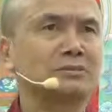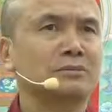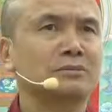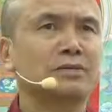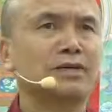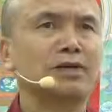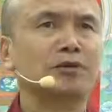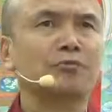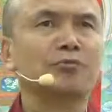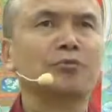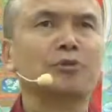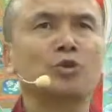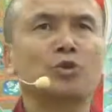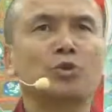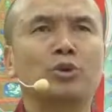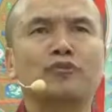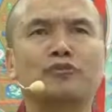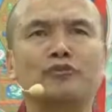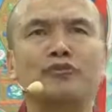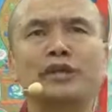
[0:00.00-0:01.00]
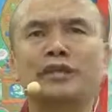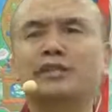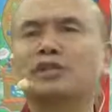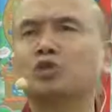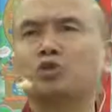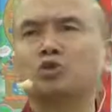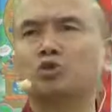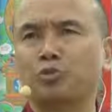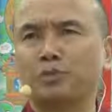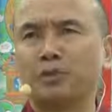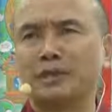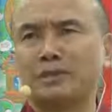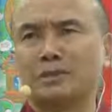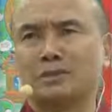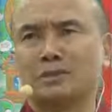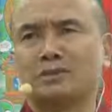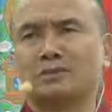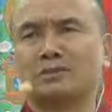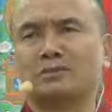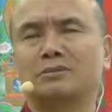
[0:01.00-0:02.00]
Right? With fear, there's no
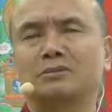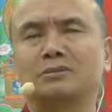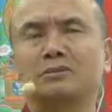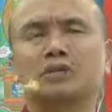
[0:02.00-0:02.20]
peace.